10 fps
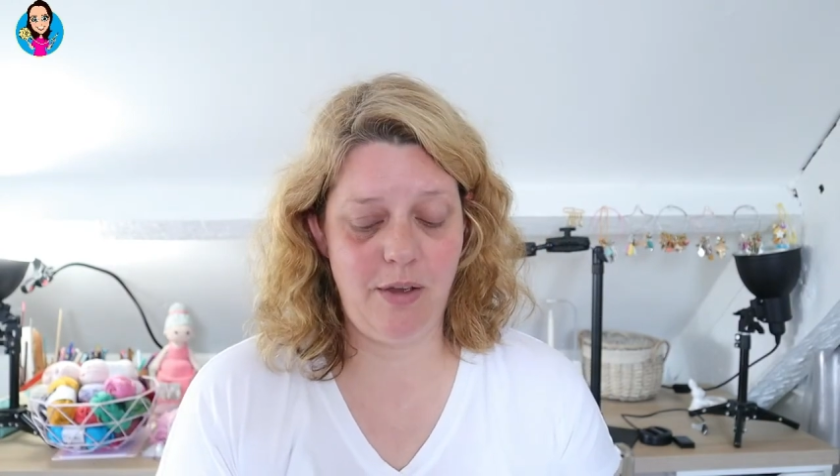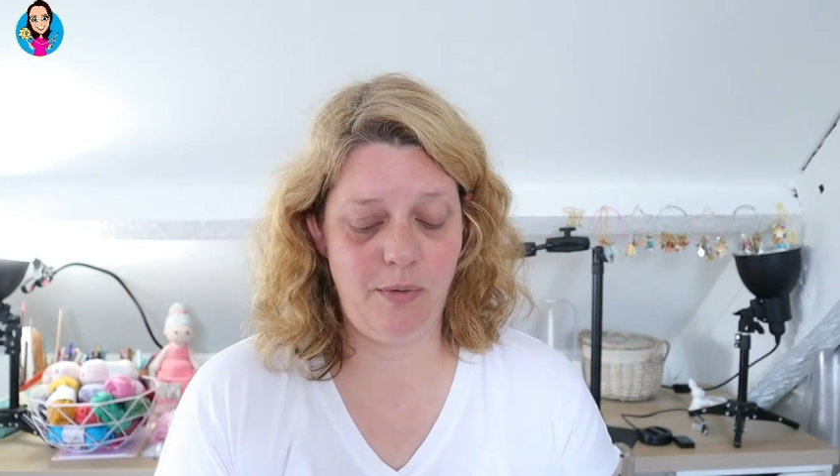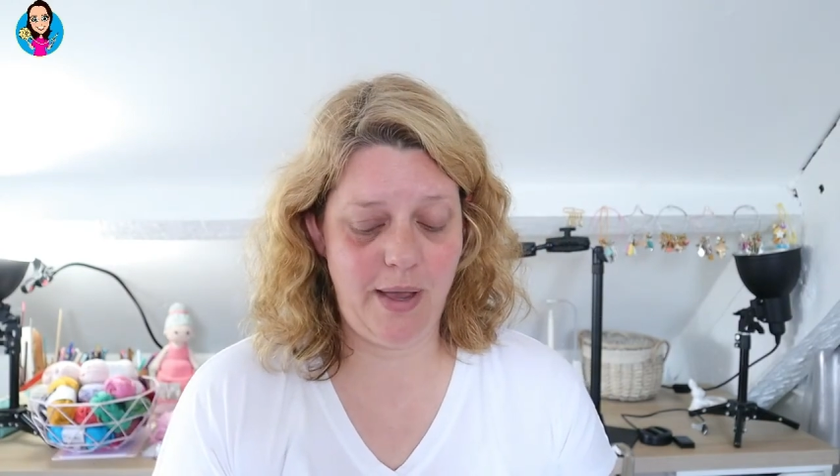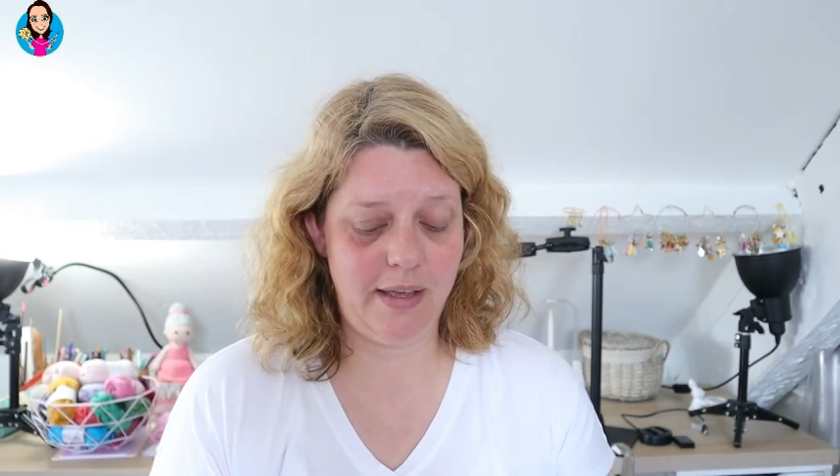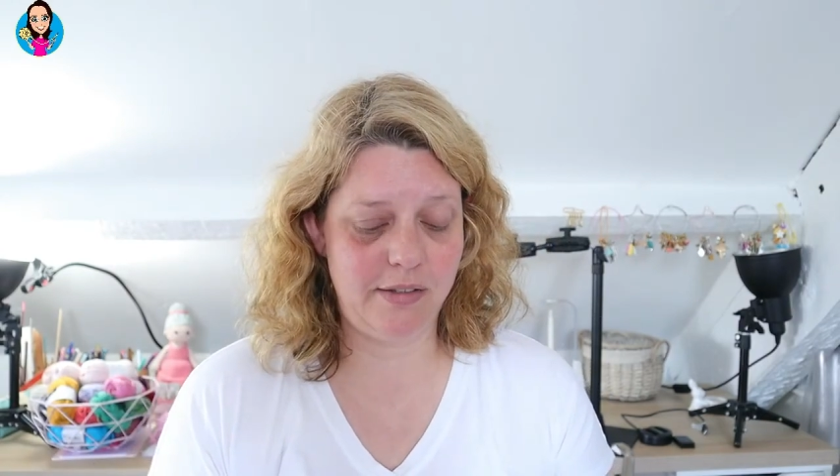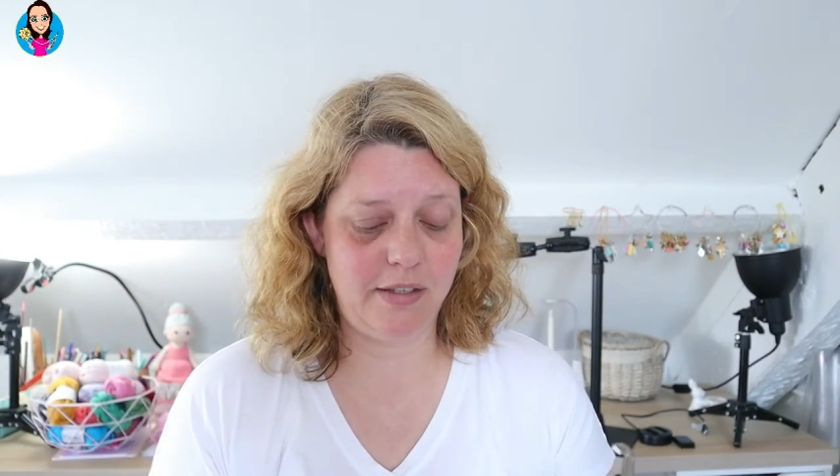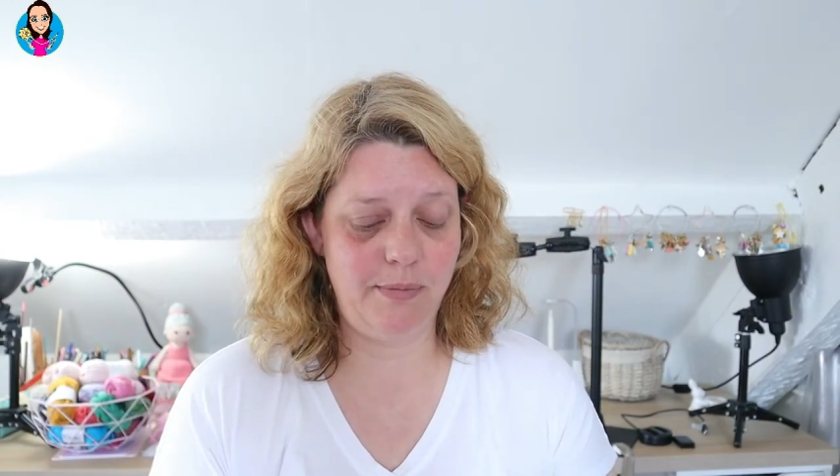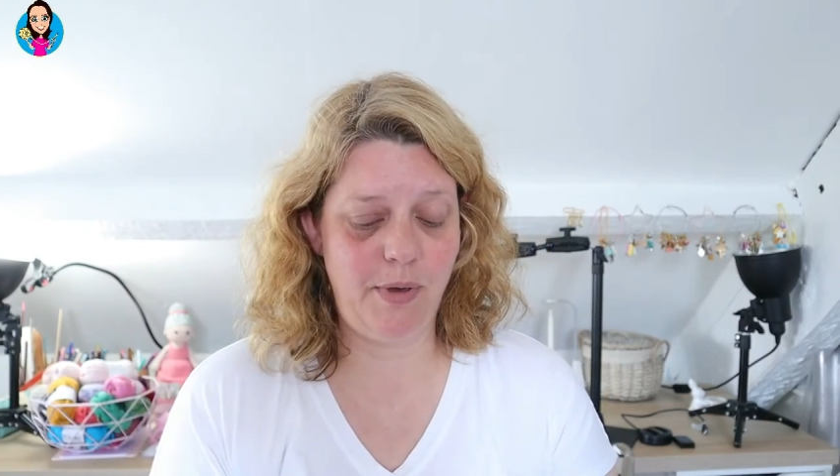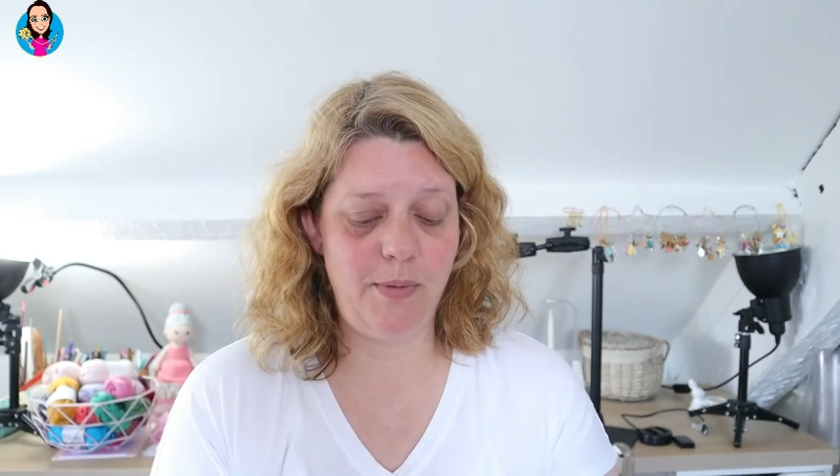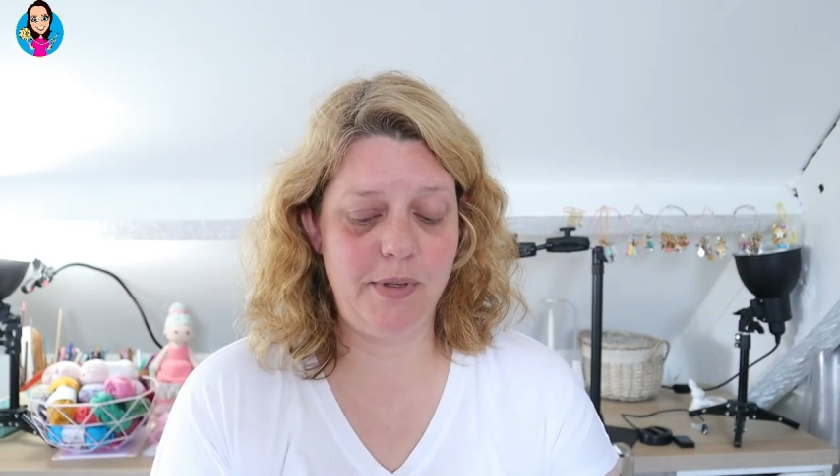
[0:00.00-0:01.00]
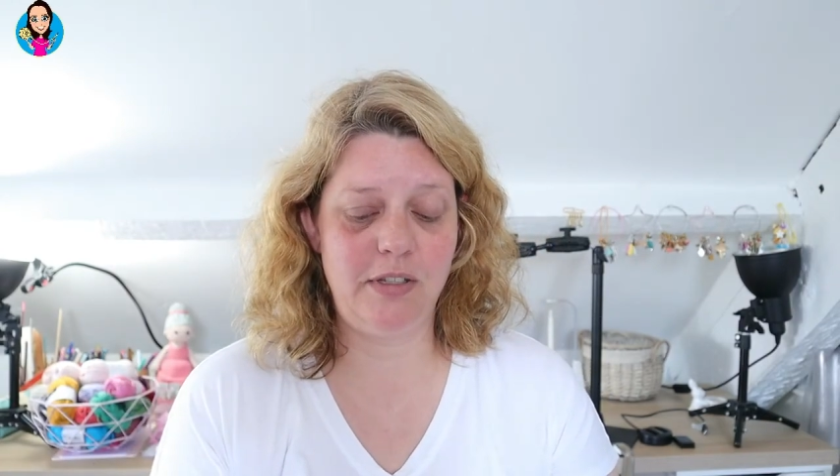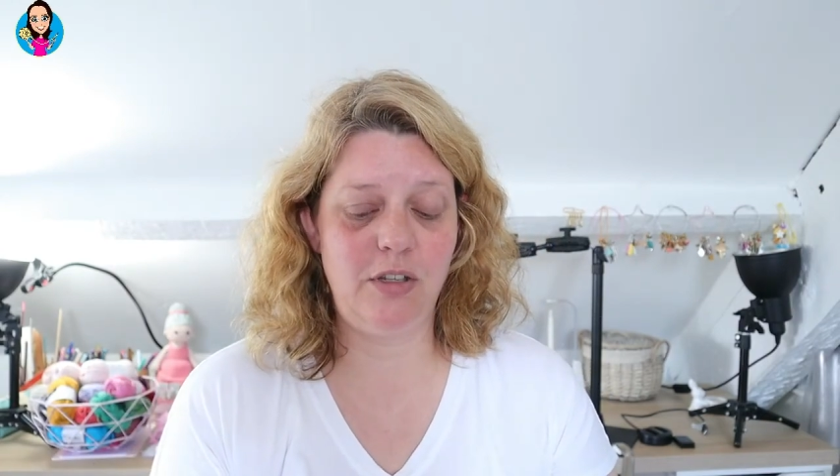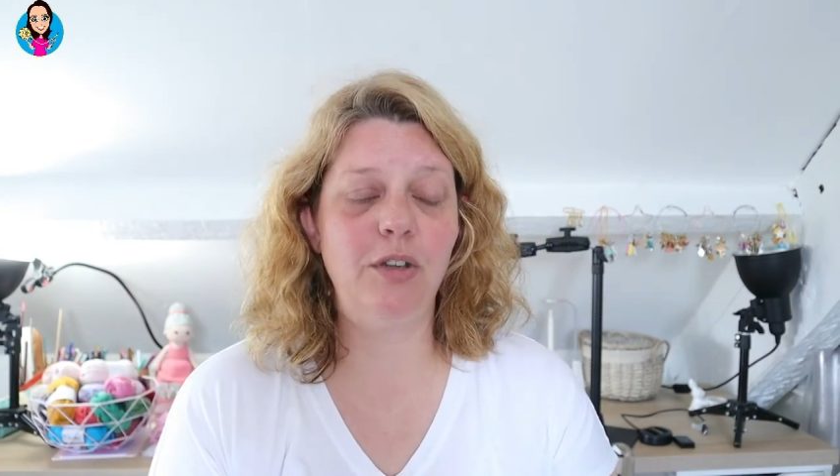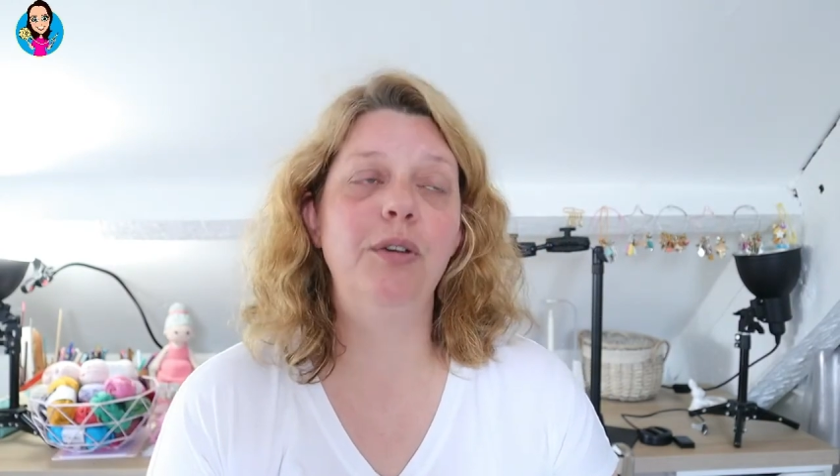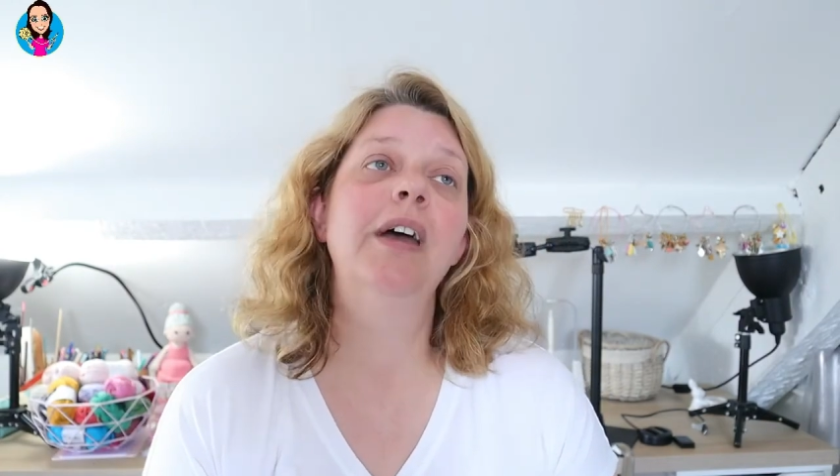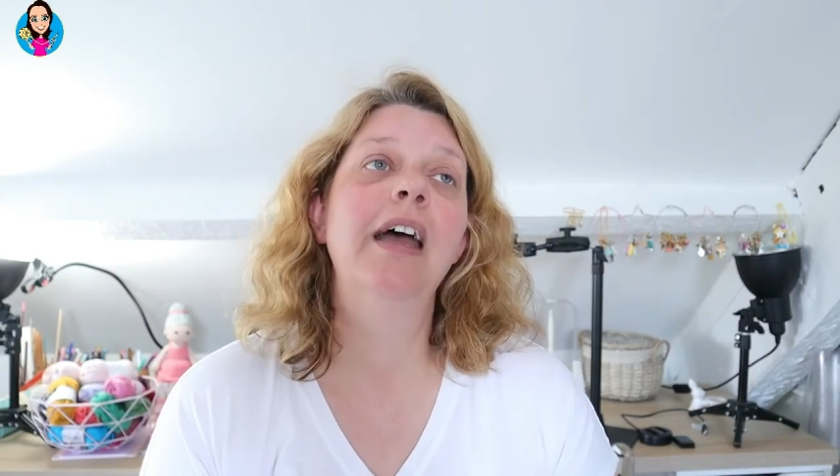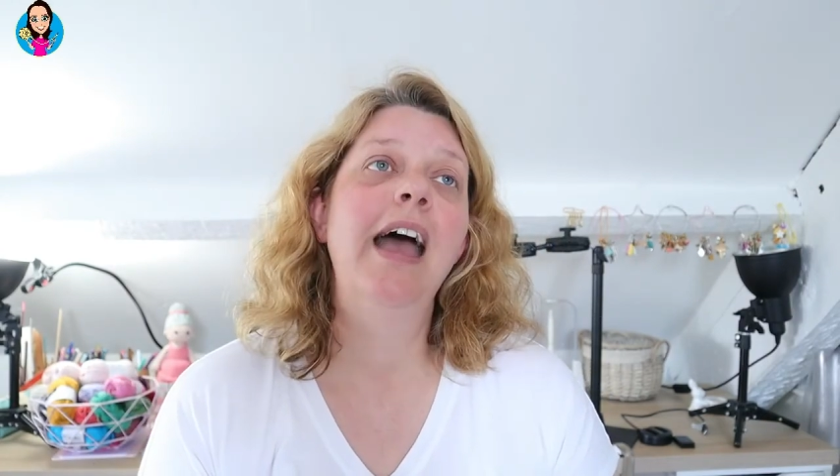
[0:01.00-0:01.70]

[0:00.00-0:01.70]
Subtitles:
Wales at the moment too,